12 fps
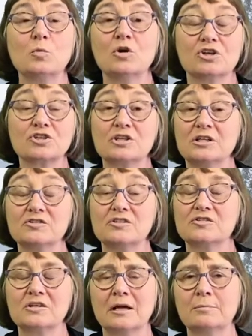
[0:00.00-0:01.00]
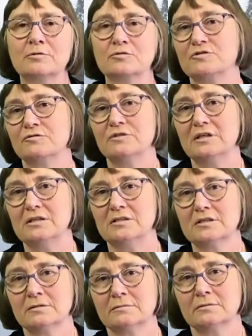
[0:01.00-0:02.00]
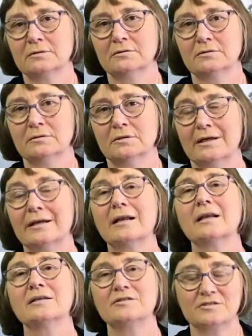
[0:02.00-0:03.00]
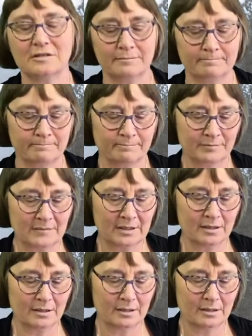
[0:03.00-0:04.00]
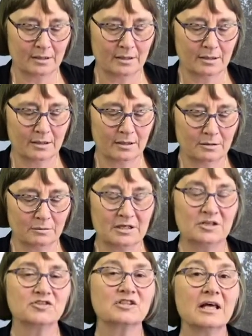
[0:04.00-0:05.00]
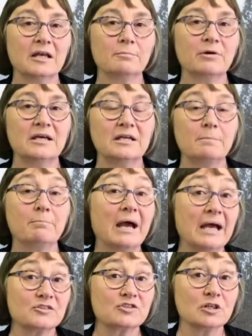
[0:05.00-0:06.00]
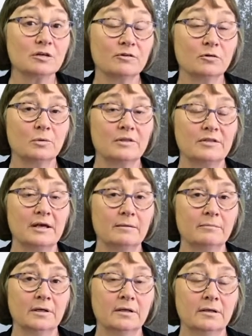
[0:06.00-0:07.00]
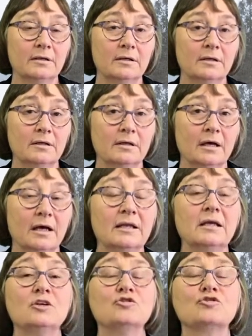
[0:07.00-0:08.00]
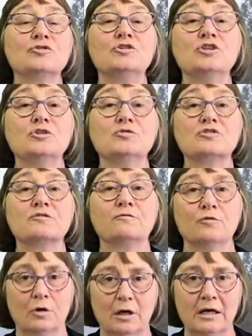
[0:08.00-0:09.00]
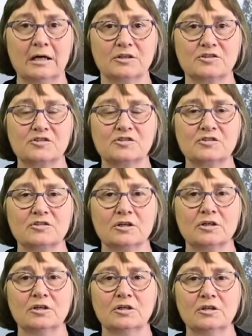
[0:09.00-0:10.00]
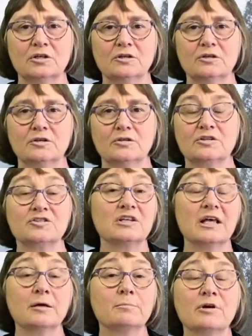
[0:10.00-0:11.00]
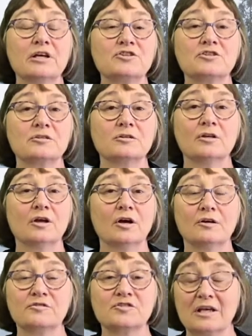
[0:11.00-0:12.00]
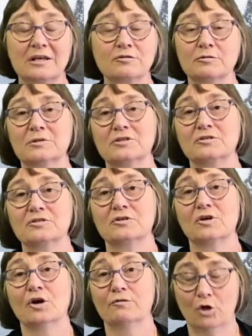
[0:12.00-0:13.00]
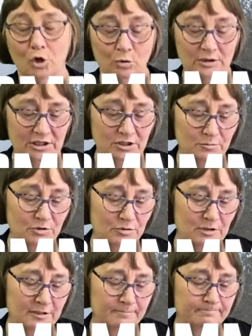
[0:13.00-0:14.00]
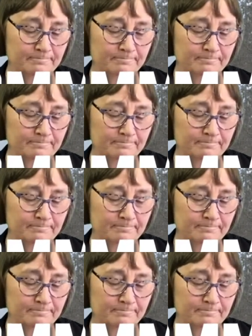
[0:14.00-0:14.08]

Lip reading: washed his disciples' feet and cleansed them, when he celebrated Passover with them and introduced for us the celebration of sacrament of Holy Communion.